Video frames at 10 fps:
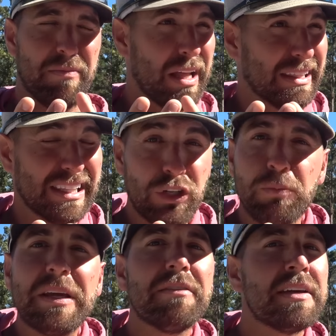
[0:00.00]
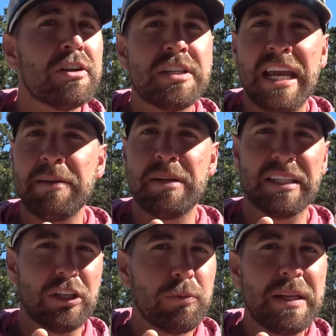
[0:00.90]
a little bit of entertainment,
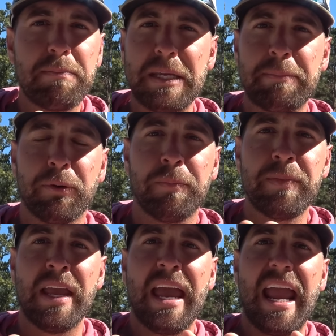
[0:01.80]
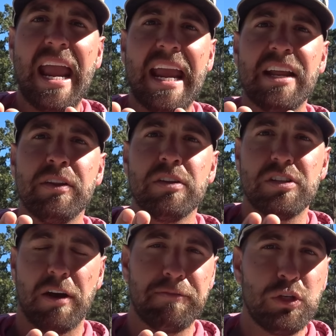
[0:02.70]
a little bit of people, and
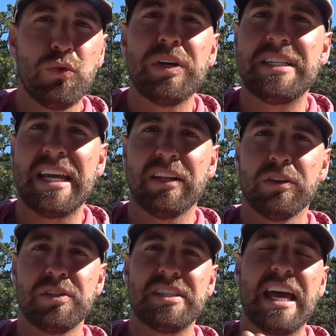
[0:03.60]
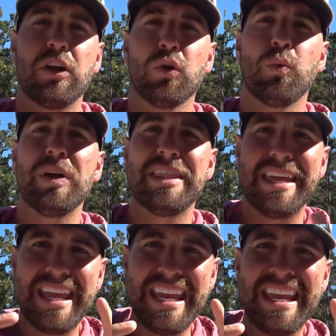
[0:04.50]
a few retailers that are
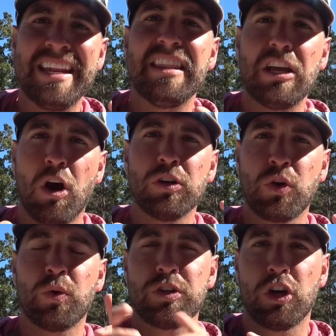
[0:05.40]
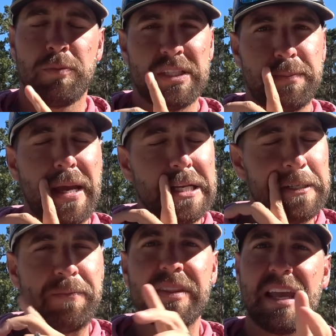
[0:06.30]
within the hardcore tournament
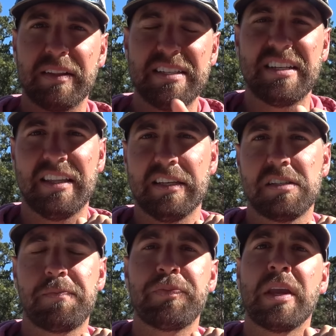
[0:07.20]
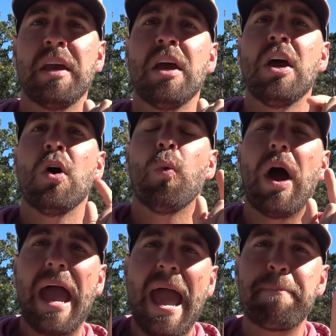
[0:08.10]
space. Now, listen to this.
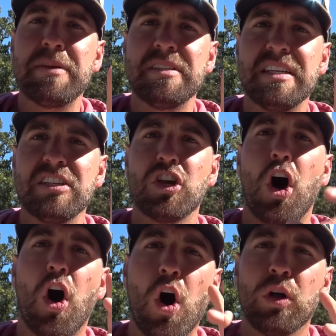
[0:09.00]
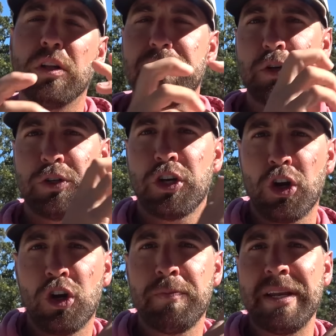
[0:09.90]
What happens is all of your
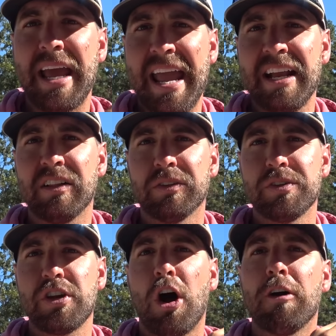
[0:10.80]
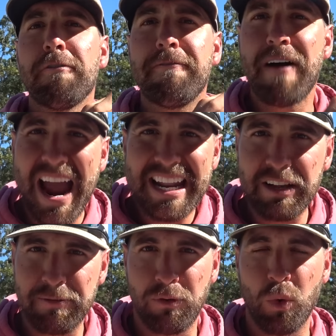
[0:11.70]
tournament anglers are
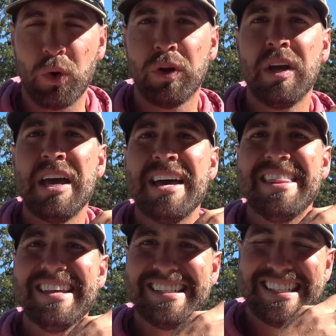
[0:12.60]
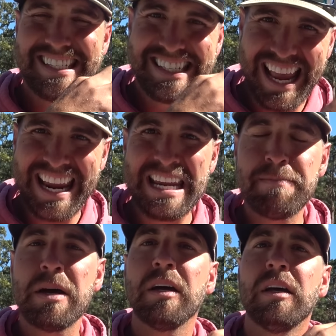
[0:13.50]
fighting for the
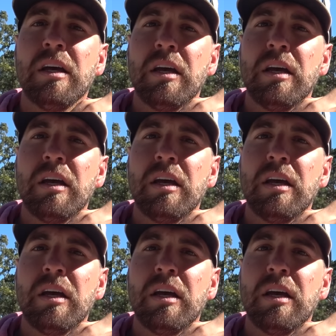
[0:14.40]
same